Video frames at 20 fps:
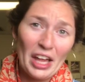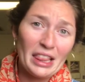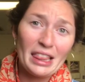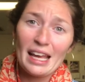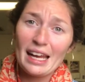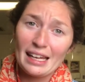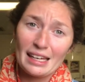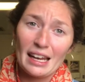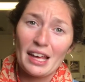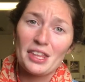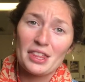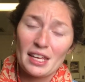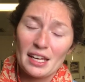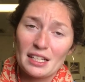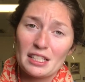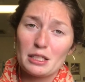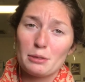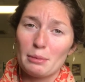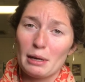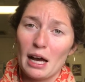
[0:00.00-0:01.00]
like
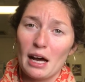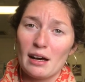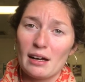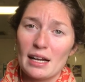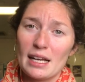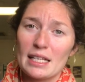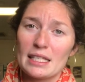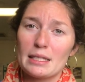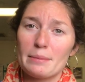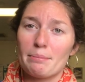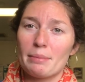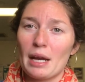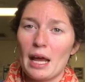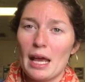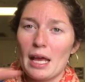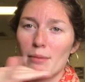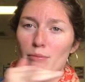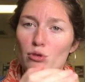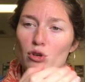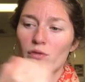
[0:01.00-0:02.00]
nothing, to be honest. But
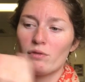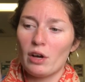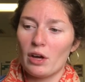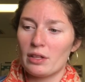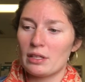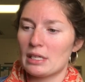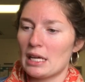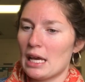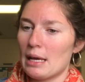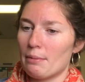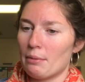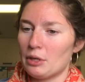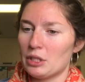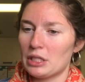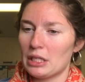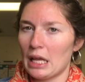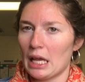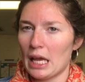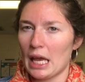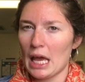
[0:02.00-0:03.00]
I had moved all the
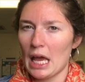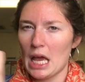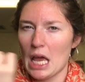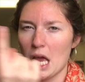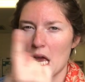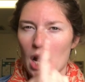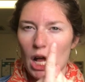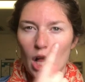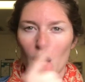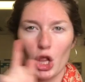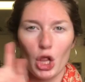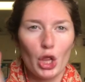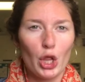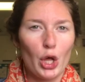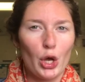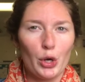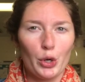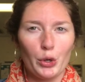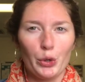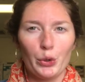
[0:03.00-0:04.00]
tables to like
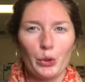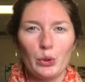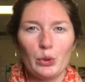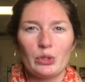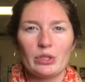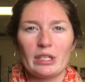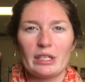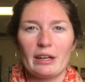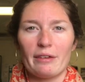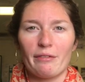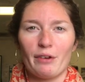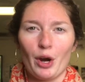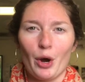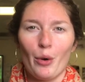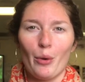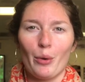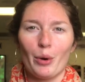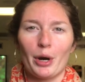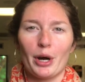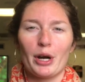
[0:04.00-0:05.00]
enclose the different
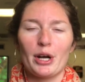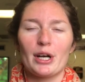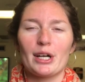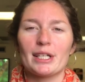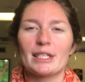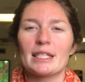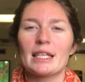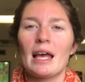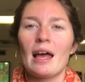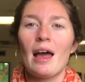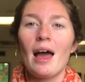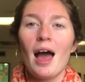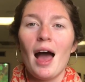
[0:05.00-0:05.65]
corners.